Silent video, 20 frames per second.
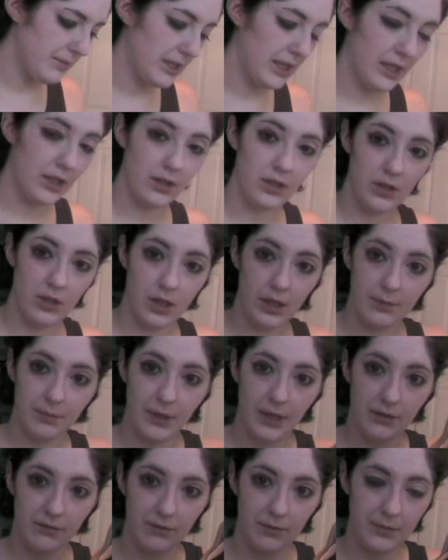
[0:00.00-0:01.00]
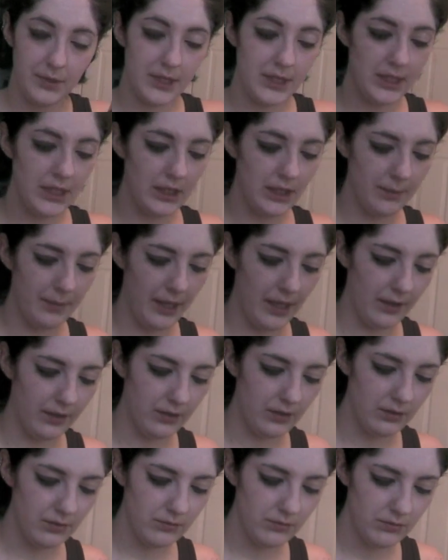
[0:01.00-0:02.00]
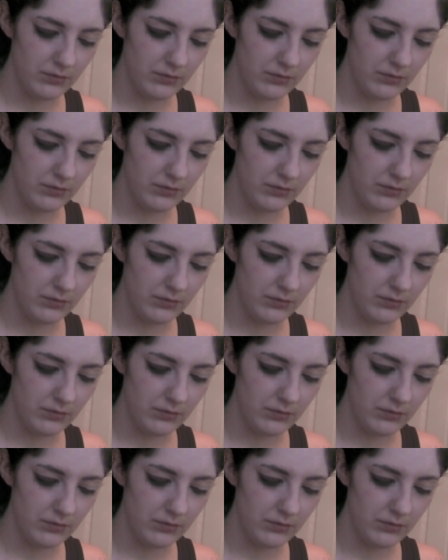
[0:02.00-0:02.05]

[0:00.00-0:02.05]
taking the dark brown from the Stila palette.